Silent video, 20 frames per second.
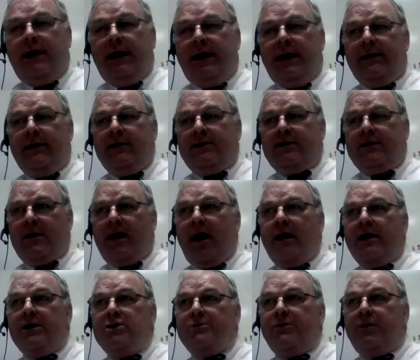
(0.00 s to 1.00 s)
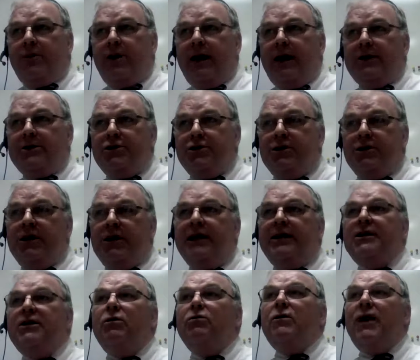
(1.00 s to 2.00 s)
and it's College Press. You can get
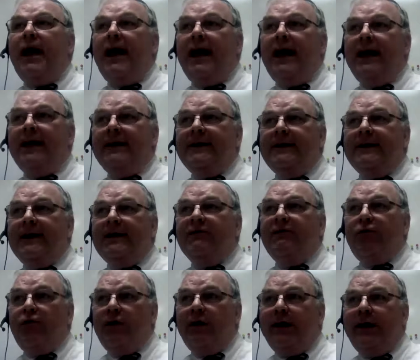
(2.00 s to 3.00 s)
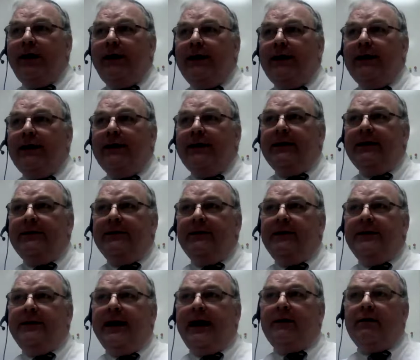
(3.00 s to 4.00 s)
it online. It's free.
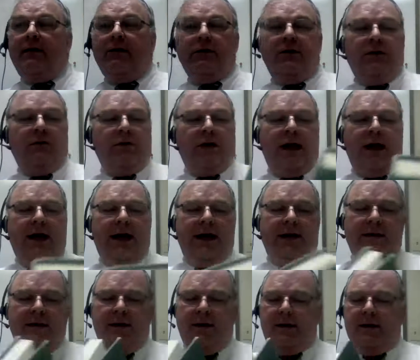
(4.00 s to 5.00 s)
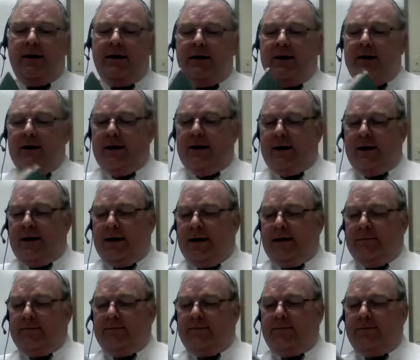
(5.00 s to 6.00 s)
You can download it online,
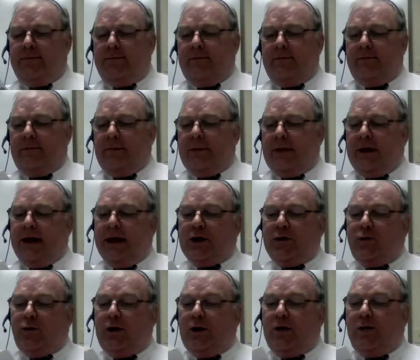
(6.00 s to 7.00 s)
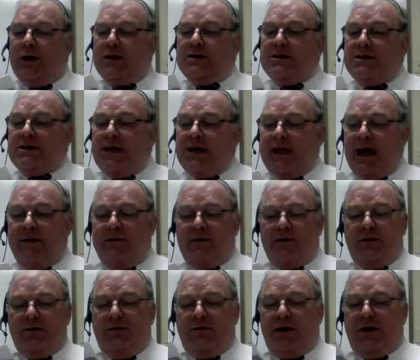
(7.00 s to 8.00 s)
and that's one of the reasons I gave it
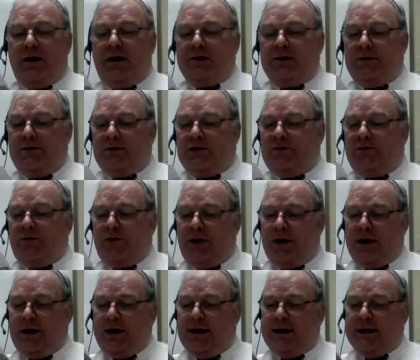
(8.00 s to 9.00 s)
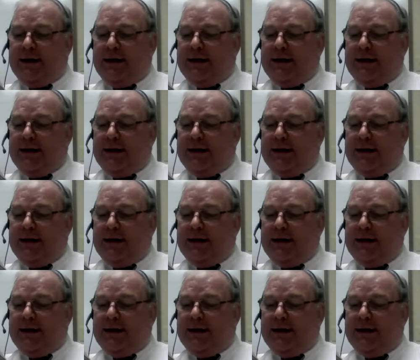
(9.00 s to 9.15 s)
to you, because it was free.